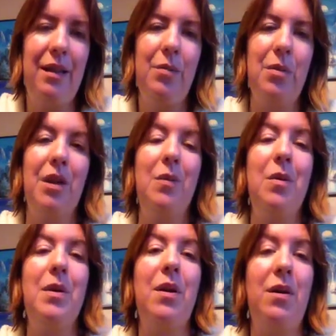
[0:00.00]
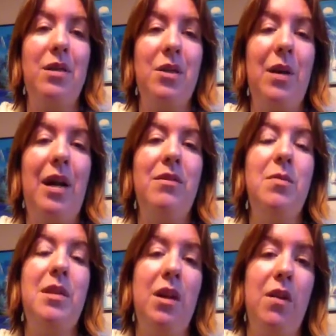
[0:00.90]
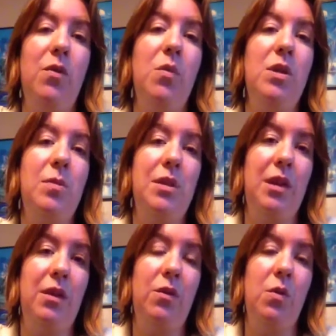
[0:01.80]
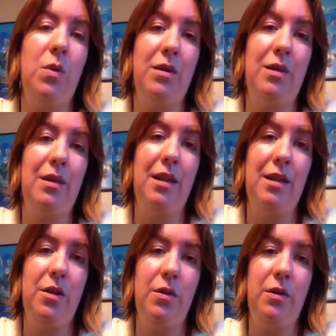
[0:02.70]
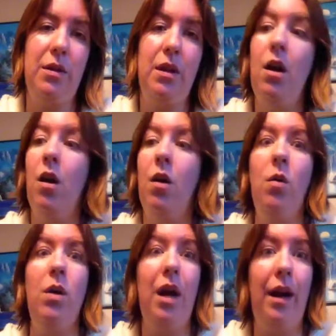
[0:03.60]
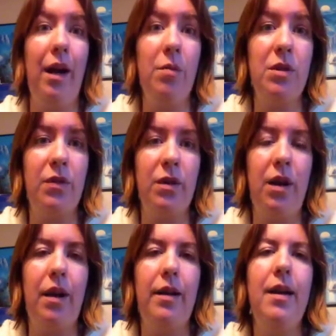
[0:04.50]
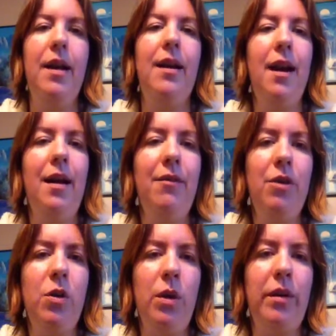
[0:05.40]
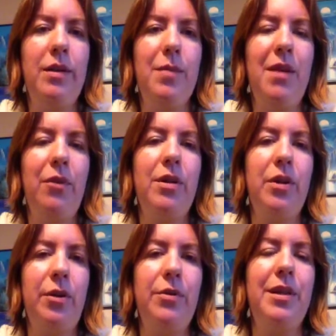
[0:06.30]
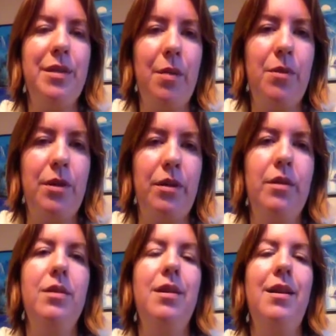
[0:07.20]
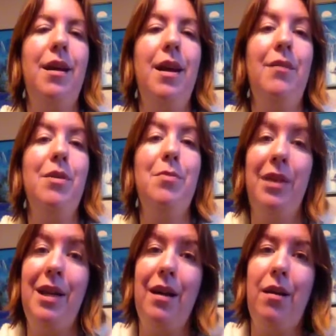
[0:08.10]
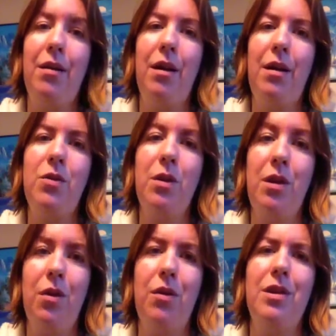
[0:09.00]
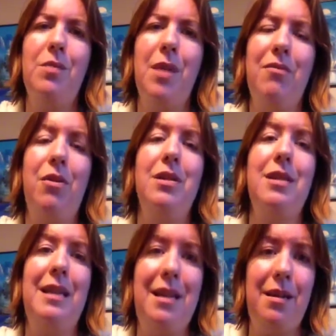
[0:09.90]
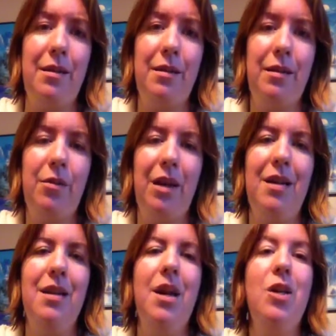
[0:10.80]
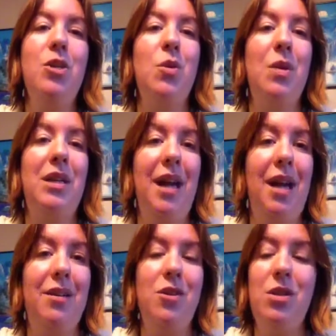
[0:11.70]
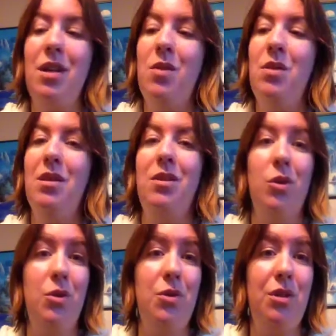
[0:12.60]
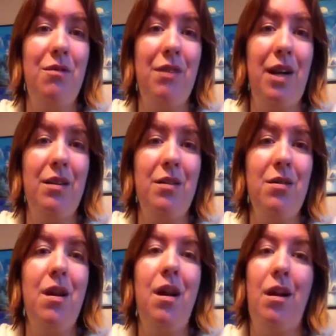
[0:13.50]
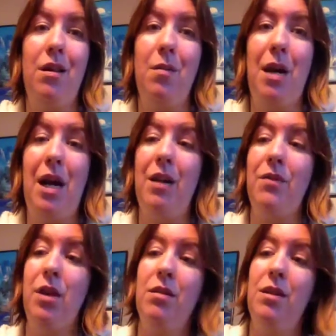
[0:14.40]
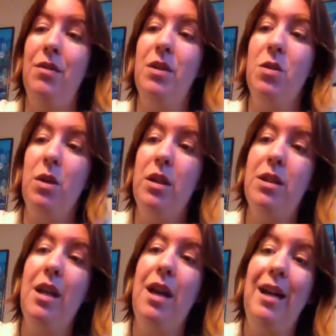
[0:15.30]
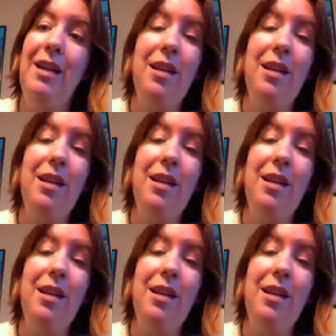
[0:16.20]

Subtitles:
Pregnant women also have to be careful which particular oils that they use. Oh, and I almost forgot. Not every oil is made for internal consumption, just like not every plant on God's green earth is made for us to eat. Okay? So again, just like with the dilution factor on the back of Young Living's oils, it